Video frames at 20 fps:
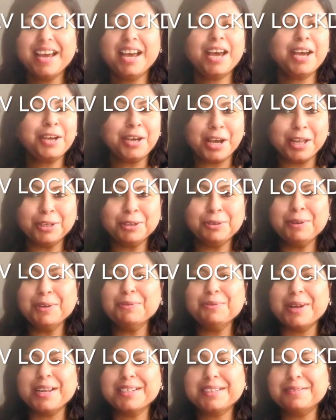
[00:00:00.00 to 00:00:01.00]
Hey, hello and
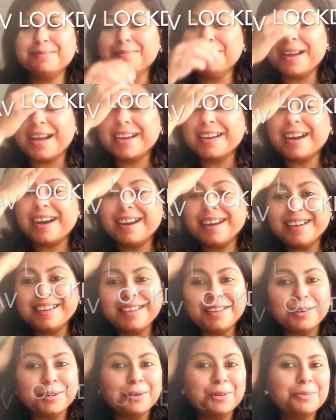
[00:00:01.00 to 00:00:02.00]
welcome back.
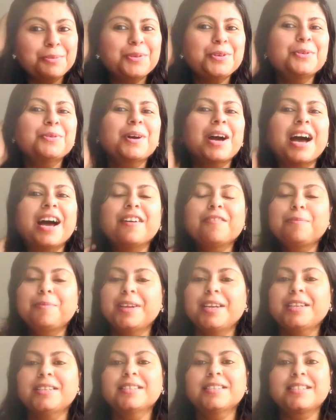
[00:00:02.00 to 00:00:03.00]
I hope you have
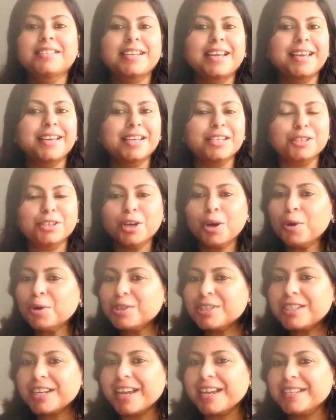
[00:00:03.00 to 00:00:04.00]
been staying indoors,
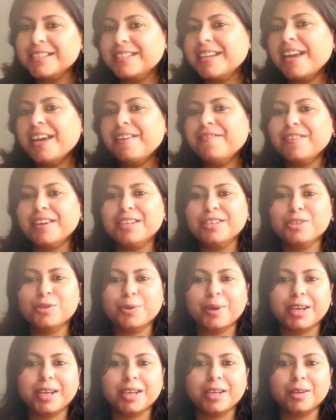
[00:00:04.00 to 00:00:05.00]
staying safe and
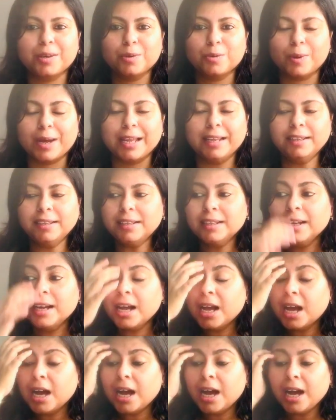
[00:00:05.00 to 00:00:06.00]
doing well.
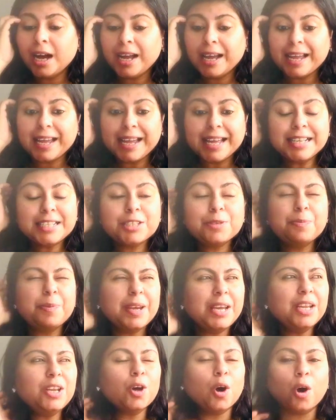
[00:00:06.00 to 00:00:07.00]
It's
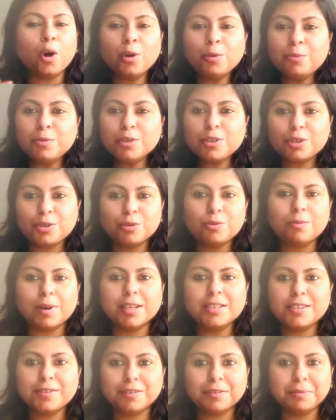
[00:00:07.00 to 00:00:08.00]
been almost 2
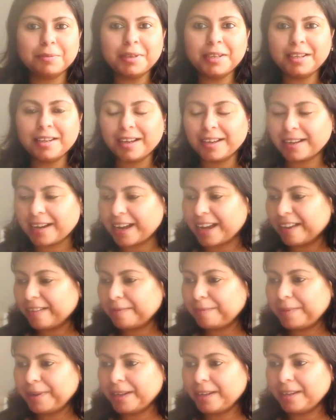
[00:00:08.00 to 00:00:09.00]
months for me. Like, I
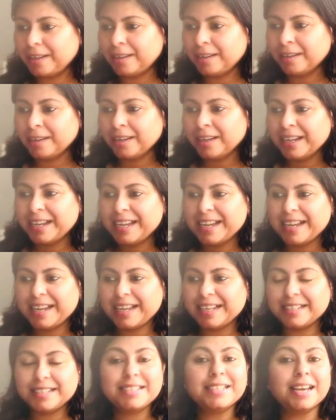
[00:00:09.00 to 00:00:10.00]
have been
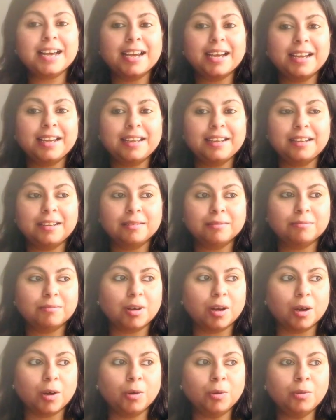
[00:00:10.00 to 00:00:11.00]
inside
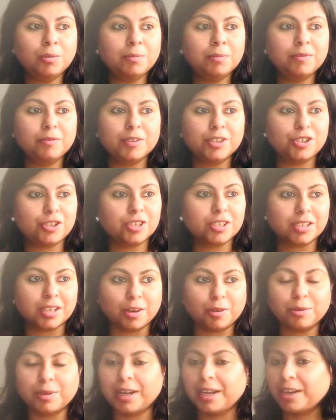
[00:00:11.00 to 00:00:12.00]
home, which is
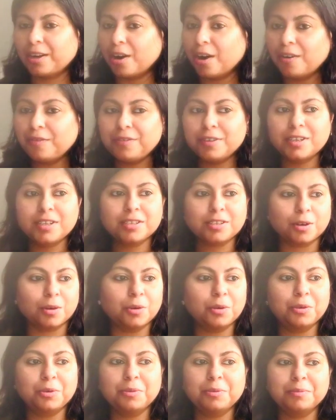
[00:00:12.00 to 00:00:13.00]
now like office,
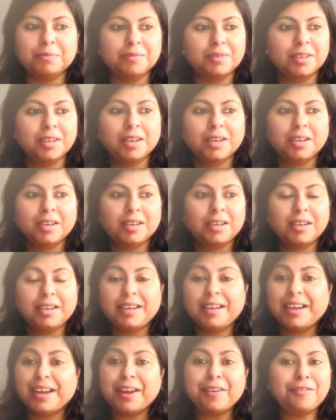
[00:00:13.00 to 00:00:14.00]
home,
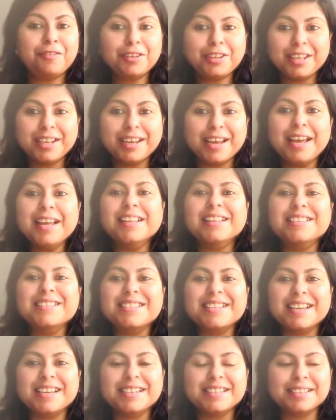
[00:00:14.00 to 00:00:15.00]
everything else.
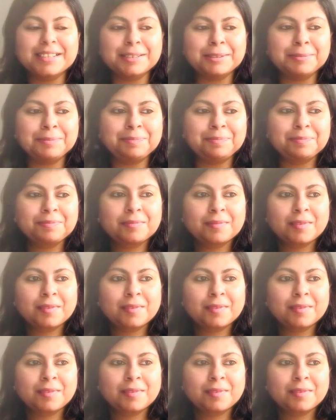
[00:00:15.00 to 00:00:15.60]
And